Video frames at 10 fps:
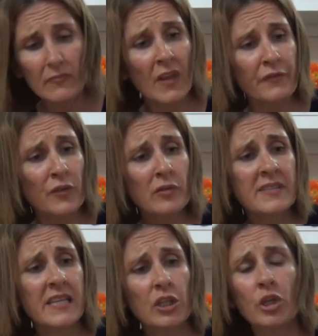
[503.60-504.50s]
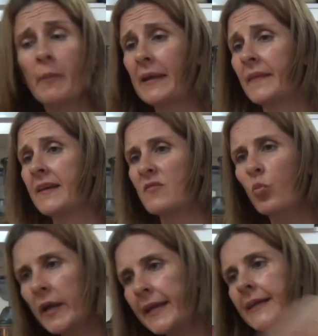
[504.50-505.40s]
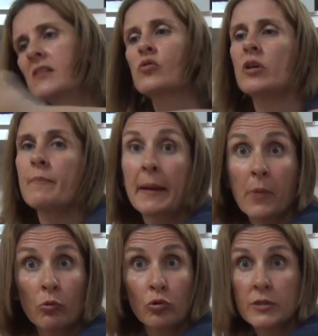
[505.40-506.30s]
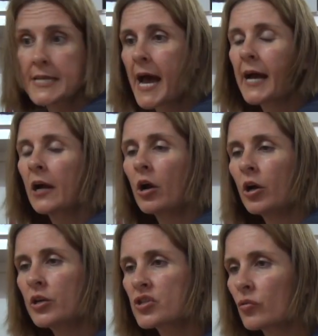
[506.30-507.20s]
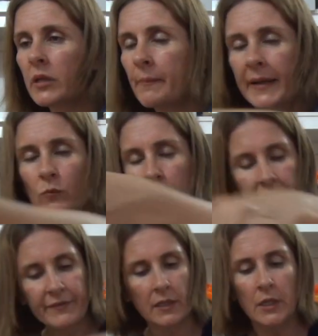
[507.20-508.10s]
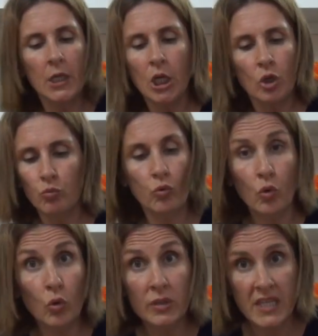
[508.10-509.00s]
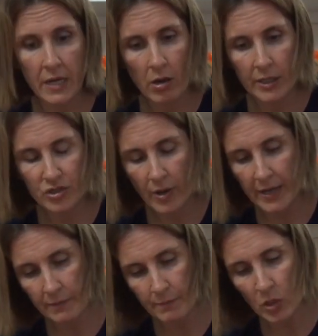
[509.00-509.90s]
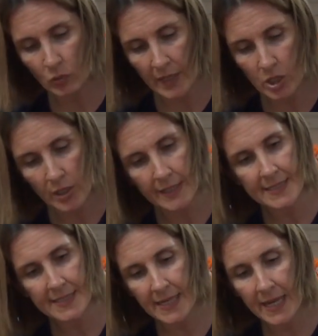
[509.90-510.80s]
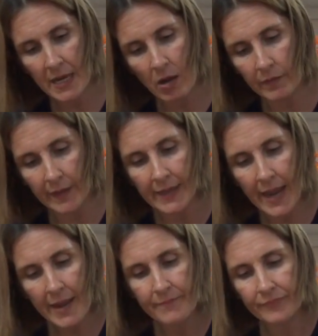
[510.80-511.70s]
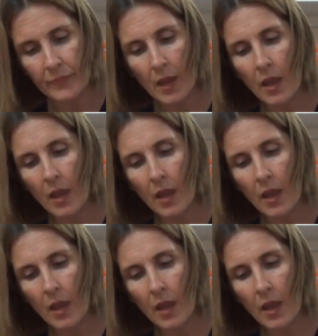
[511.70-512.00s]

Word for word: if all of a sudden you make these wings or you make my raw tacos or you make whatever raw dehydrated meal that you can see on the net,